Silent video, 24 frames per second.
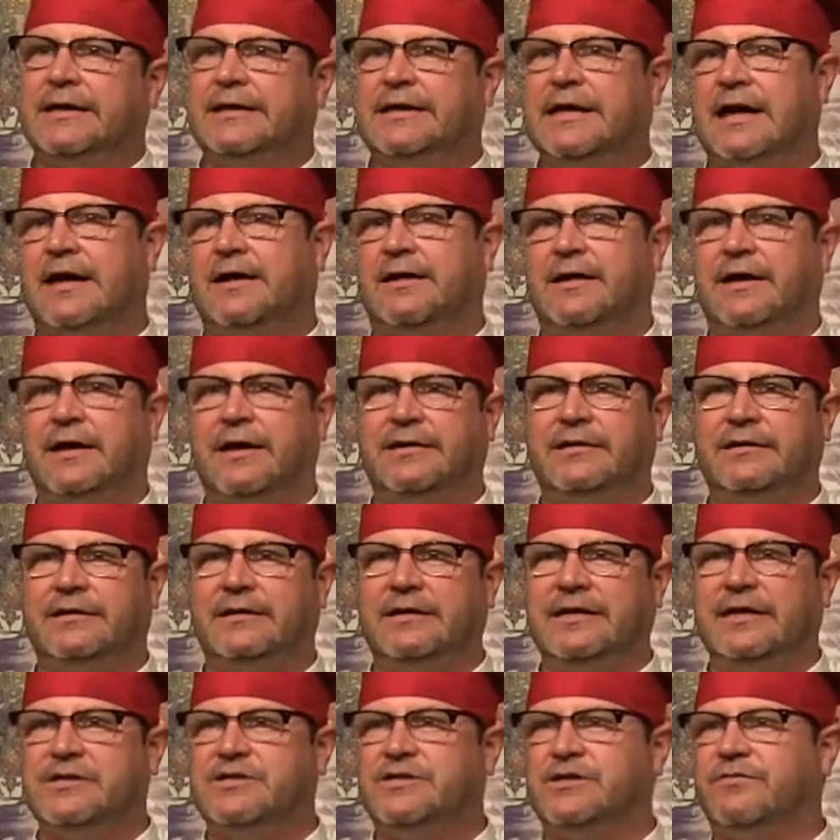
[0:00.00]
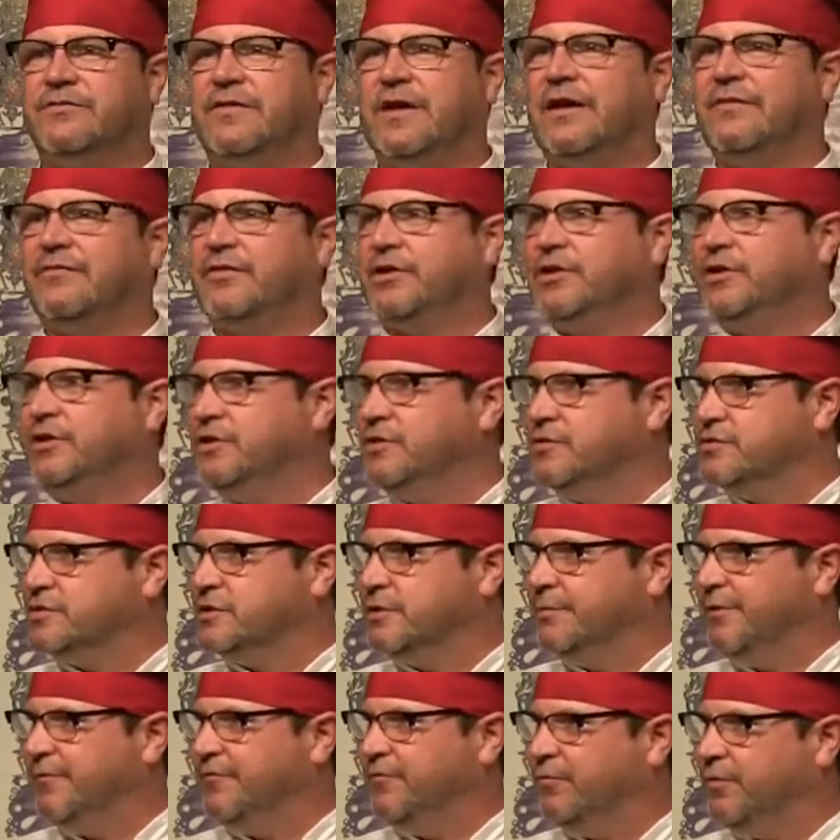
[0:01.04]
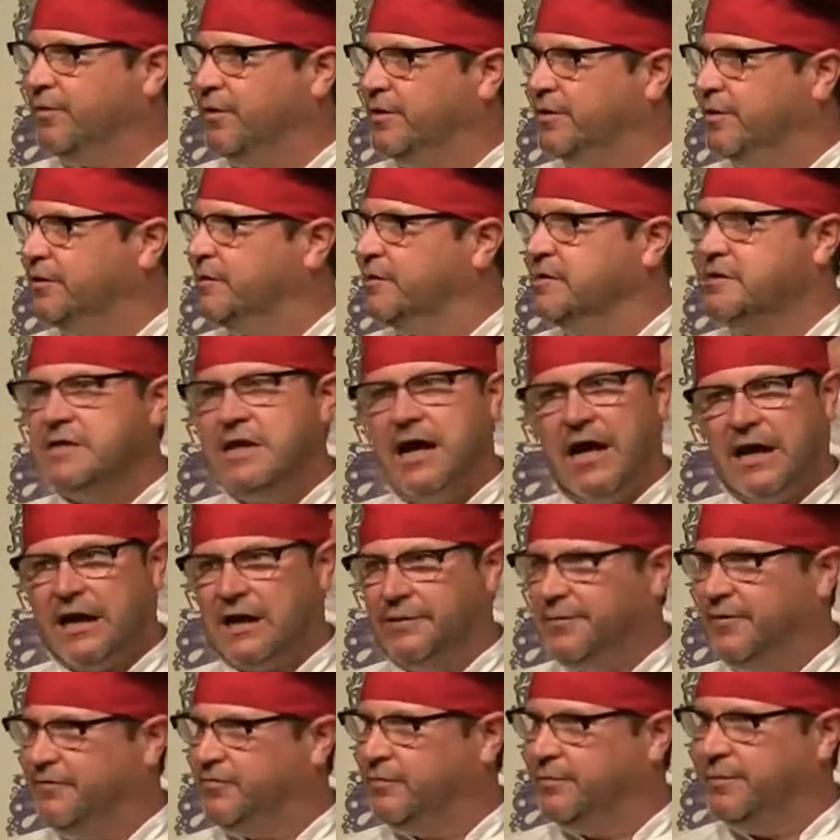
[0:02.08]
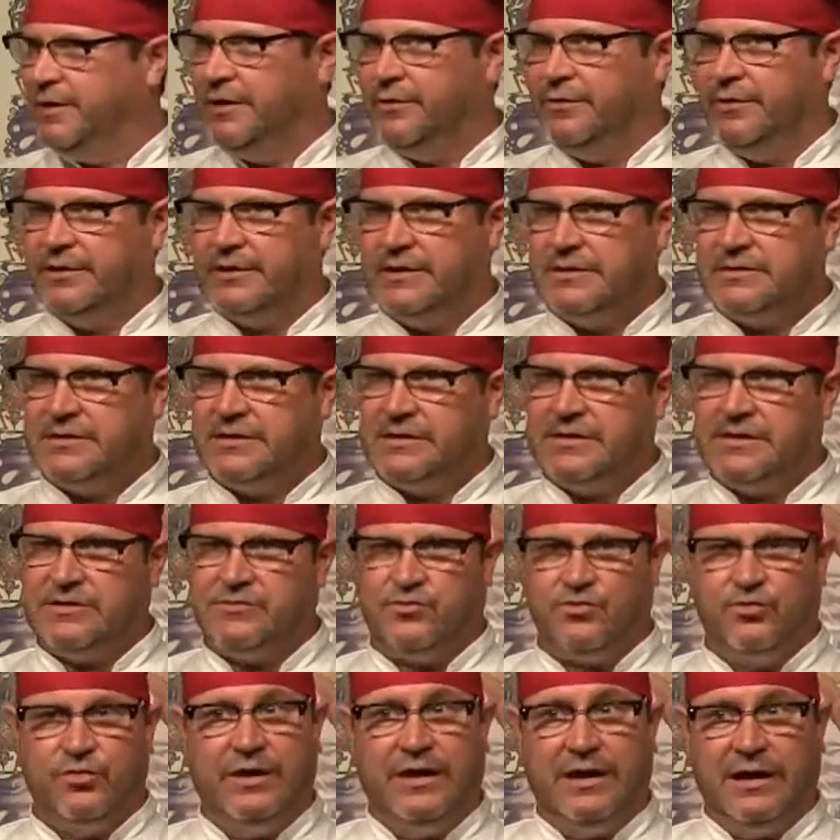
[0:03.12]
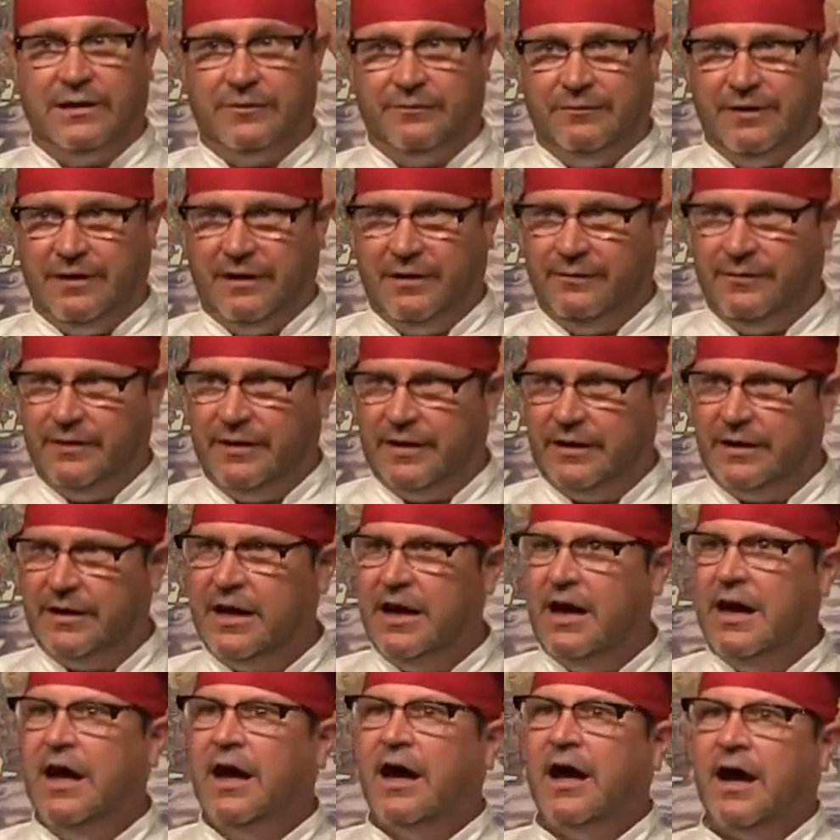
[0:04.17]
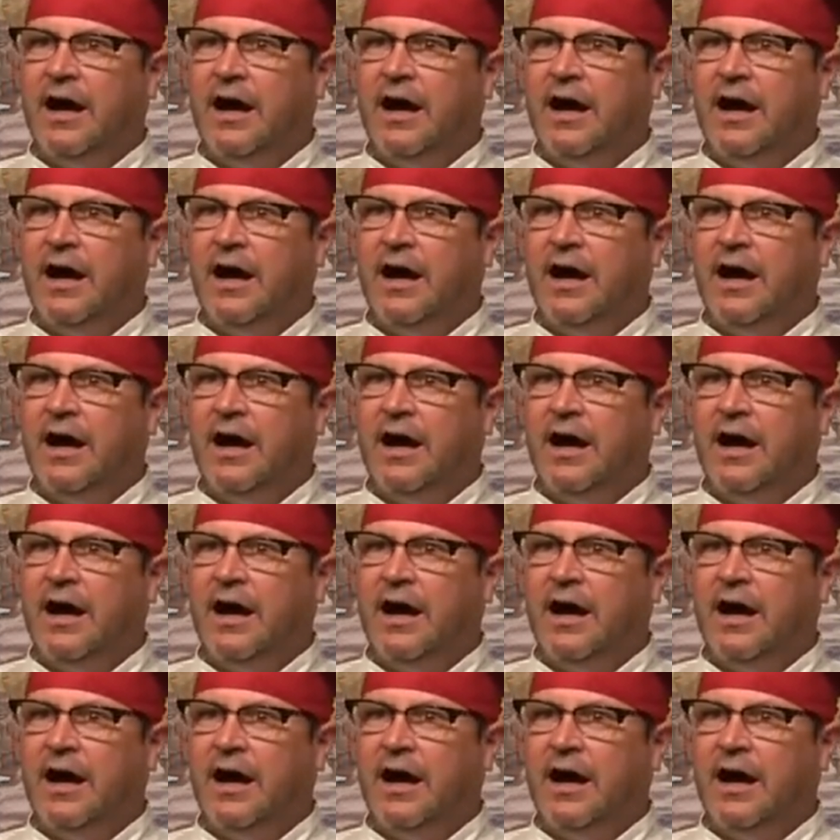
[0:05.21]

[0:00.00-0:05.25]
Now, unless you've ever used it before, you're not going to be familiar with this because it's really, really weird.